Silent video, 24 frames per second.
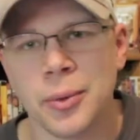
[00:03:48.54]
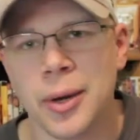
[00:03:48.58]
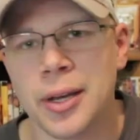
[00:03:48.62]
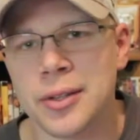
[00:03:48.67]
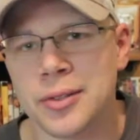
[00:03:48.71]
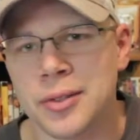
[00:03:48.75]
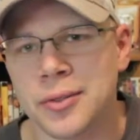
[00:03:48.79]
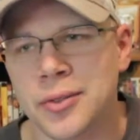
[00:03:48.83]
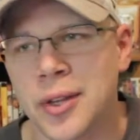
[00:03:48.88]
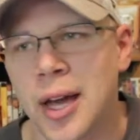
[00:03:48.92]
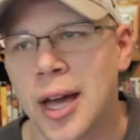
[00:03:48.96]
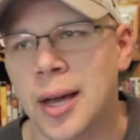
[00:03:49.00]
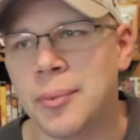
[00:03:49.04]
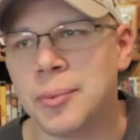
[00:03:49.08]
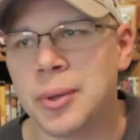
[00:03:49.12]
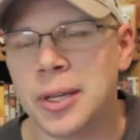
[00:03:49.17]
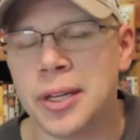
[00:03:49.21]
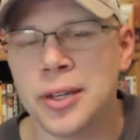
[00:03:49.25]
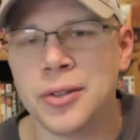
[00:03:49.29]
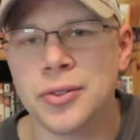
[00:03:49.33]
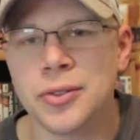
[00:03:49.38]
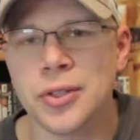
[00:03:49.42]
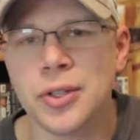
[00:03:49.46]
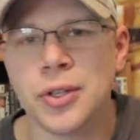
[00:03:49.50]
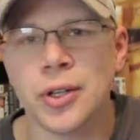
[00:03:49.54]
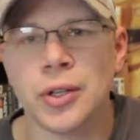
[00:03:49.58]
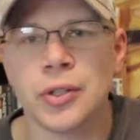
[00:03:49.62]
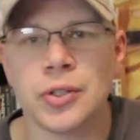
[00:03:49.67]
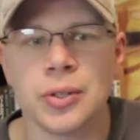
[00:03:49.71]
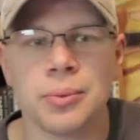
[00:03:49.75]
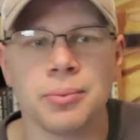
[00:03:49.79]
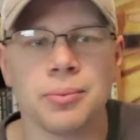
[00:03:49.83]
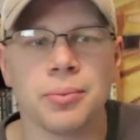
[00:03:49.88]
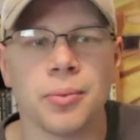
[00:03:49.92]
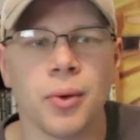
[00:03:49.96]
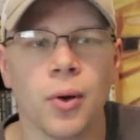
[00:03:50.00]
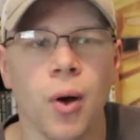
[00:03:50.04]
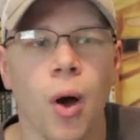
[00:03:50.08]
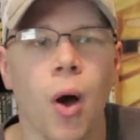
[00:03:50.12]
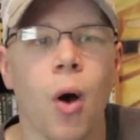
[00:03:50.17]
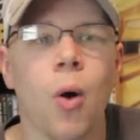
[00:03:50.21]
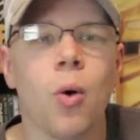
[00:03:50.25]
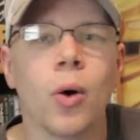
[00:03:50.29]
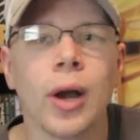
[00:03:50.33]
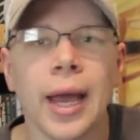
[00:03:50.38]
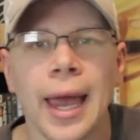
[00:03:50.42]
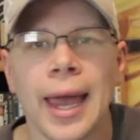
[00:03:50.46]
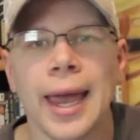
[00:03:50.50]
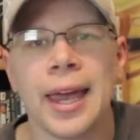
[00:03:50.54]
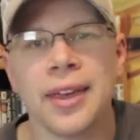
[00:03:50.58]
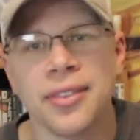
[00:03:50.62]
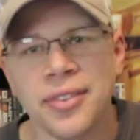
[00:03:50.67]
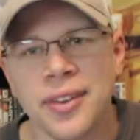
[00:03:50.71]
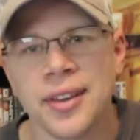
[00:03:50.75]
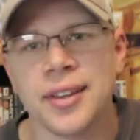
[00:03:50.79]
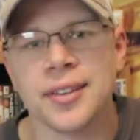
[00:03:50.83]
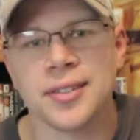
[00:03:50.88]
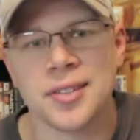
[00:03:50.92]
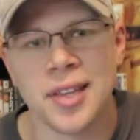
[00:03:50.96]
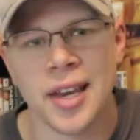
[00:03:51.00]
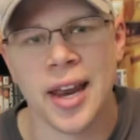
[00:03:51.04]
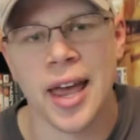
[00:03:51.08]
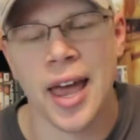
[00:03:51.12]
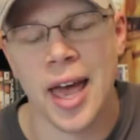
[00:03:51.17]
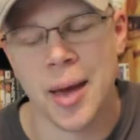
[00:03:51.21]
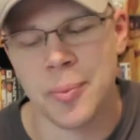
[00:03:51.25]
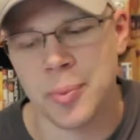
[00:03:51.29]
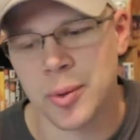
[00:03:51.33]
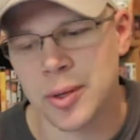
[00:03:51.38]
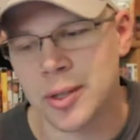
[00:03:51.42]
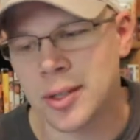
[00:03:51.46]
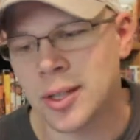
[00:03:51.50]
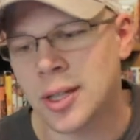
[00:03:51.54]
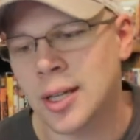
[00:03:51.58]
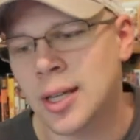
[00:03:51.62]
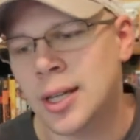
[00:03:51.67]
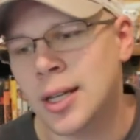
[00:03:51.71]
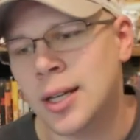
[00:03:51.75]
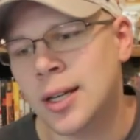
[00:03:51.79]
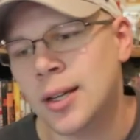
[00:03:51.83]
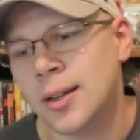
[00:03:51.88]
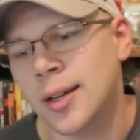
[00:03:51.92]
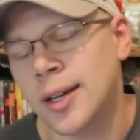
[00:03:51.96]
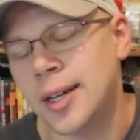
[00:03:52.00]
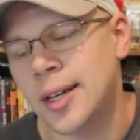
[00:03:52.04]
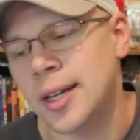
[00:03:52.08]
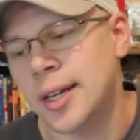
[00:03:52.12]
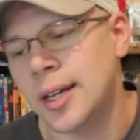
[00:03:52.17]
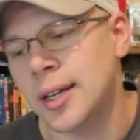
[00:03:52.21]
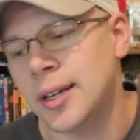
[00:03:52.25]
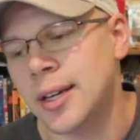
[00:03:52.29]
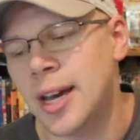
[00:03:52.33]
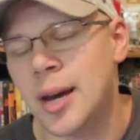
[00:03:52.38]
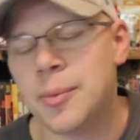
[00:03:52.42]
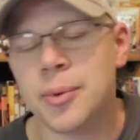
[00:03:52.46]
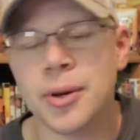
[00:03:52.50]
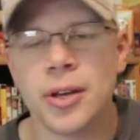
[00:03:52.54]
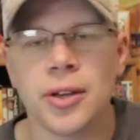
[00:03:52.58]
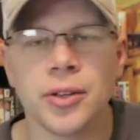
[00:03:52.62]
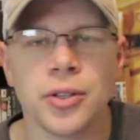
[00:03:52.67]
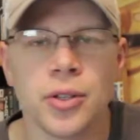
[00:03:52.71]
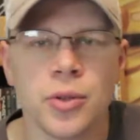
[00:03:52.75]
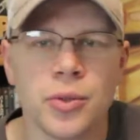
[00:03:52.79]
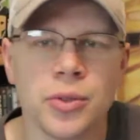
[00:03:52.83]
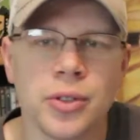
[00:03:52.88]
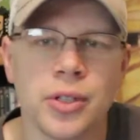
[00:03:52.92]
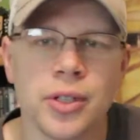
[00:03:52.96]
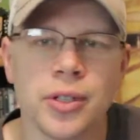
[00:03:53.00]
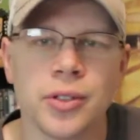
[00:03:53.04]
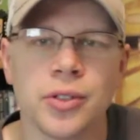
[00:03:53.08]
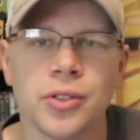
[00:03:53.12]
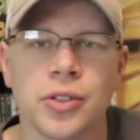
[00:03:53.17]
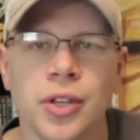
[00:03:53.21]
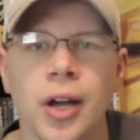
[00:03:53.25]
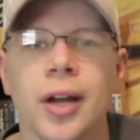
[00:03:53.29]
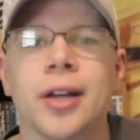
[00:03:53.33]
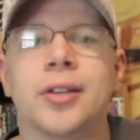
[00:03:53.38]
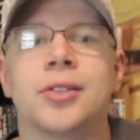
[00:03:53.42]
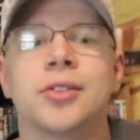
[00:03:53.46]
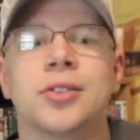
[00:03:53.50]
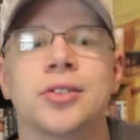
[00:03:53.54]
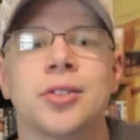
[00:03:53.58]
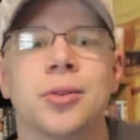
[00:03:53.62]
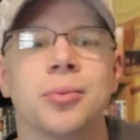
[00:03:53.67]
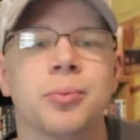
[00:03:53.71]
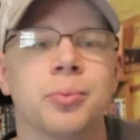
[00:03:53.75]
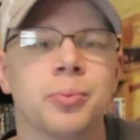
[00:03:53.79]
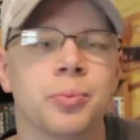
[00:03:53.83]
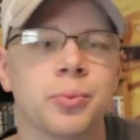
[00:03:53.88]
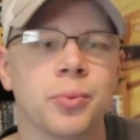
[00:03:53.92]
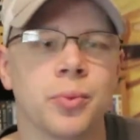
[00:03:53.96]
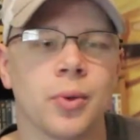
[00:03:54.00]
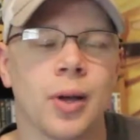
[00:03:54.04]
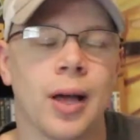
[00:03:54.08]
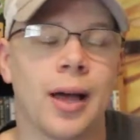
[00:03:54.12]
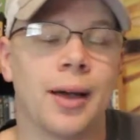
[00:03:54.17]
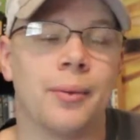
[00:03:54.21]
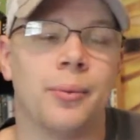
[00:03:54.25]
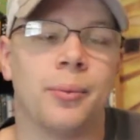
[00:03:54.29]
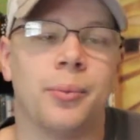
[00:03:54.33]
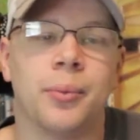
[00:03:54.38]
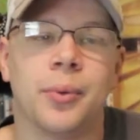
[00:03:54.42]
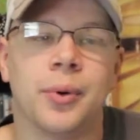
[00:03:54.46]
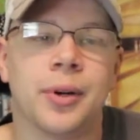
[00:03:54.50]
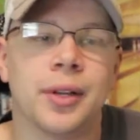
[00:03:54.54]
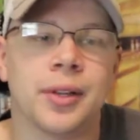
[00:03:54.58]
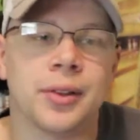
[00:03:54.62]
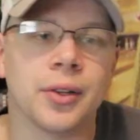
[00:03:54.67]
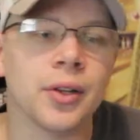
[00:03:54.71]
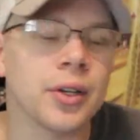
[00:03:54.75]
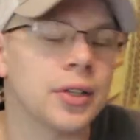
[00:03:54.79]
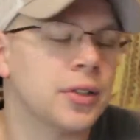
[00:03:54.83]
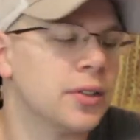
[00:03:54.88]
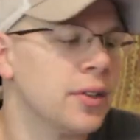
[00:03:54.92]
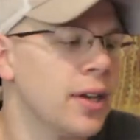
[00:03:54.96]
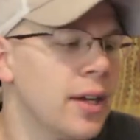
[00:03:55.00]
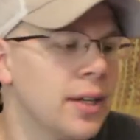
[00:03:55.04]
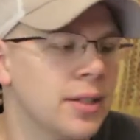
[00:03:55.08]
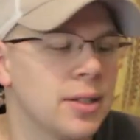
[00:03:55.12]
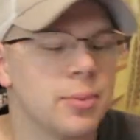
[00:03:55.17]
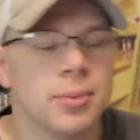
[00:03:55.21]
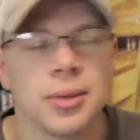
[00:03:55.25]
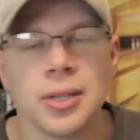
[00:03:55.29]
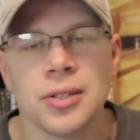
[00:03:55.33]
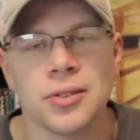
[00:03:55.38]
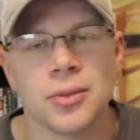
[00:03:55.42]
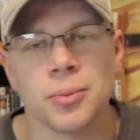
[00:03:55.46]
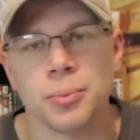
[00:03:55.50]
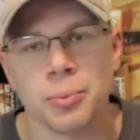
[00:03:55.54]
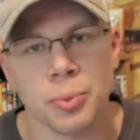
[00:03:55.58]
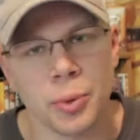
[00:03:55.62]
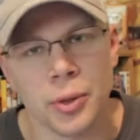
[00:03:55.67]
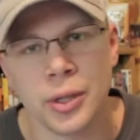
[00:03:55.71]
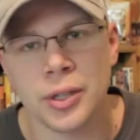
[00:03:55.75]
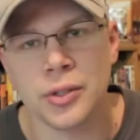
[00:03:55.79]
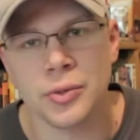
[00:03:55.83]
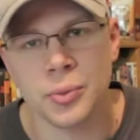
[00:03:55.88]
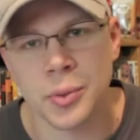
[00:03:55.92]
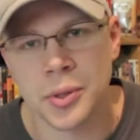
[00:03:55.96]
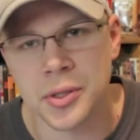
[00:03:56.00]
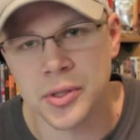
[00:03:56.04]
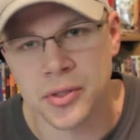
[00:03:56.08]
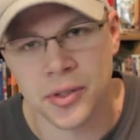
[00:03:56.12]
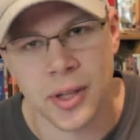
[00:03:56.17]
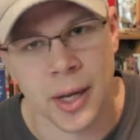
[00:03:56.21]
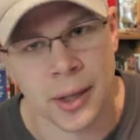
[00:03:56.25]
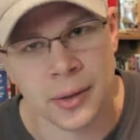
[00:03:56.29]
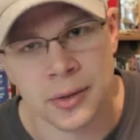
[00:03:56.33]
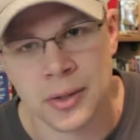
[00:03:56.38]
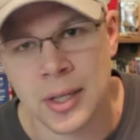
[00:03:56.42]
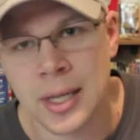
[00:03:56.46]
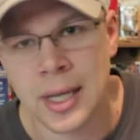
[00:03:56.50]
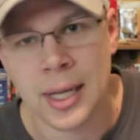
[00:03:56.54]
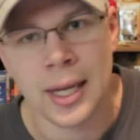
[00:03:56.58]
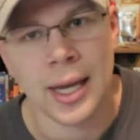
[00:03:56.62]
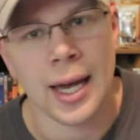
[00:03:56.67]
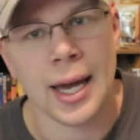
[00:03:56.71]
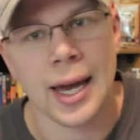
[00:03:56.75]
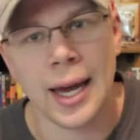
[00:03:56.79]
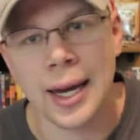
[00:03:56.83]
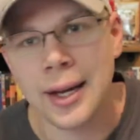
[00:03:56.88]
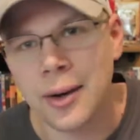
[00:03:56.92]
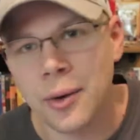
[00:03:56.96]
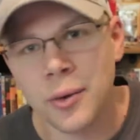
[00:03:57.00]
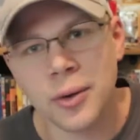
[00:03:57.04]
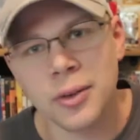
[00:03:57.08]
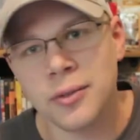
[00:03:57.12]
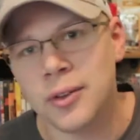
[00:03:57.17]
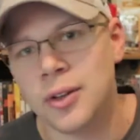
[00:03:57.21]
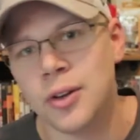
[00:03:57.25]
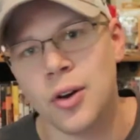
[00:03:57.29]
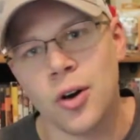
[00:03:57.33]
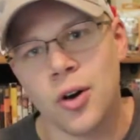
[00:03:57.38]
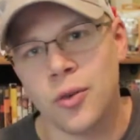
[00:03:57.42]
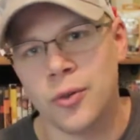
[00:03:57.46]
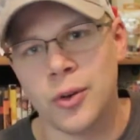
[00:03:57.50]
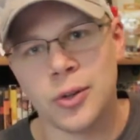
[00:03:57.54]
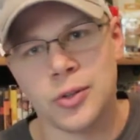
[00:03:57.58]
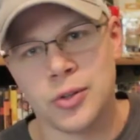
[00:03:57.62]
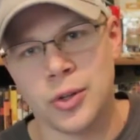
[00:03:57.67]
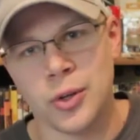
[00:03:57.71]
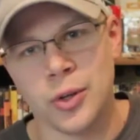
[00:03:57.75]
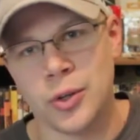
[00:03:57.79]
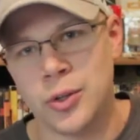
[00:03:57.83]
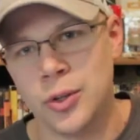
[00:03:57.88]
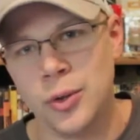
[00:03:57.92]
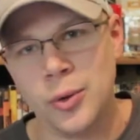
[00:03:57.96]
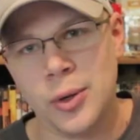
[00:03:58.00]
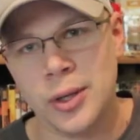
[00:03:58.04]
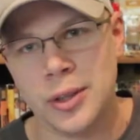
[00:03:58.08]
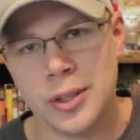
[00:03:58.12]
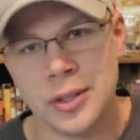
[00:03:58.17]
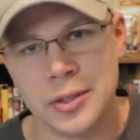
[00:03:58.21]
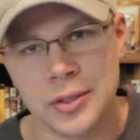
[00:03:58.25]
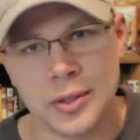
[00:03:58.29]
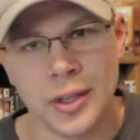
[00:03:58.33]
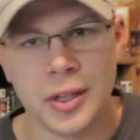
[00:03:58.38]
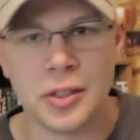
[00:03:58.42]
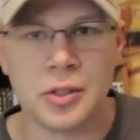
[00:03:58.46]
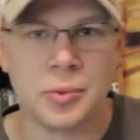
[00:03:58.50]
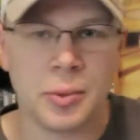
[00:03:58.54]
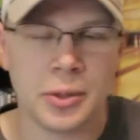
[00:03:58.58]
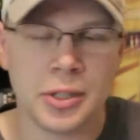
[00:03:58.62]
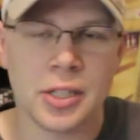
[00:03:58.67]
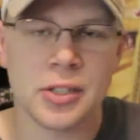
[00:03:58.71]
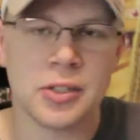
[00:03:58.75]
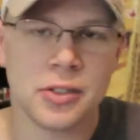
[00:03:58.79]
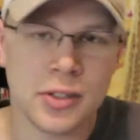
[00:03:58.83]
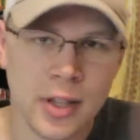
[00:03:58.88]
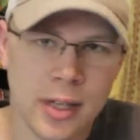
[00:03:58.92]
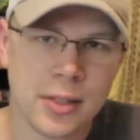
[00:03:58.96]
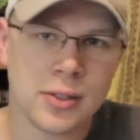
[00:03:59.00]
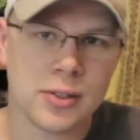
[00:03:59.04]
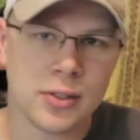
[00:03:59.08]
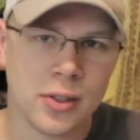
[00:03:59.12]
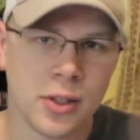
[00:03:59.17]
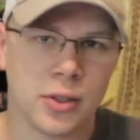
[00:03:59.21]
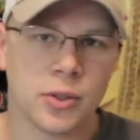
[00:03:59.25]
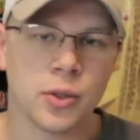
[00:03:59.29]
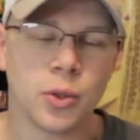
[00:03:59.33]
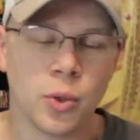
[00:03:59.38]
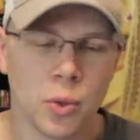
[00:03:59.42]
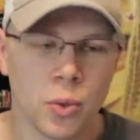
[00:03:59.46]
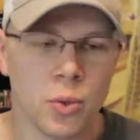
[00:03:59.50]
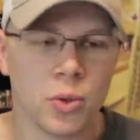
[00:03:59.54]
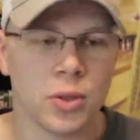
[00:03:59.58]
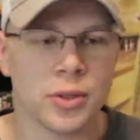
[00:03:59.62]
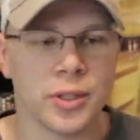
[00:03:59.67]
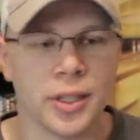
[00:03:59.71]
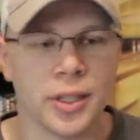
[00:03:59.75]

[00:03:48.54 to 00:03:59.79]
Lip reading: waste of time, because there are some okay things that happen. Like, Gabrielle Union does some, what it looks like to be some pretty sweet stunts. I don't even know if it's her doing the stunts, but the stunts looked cool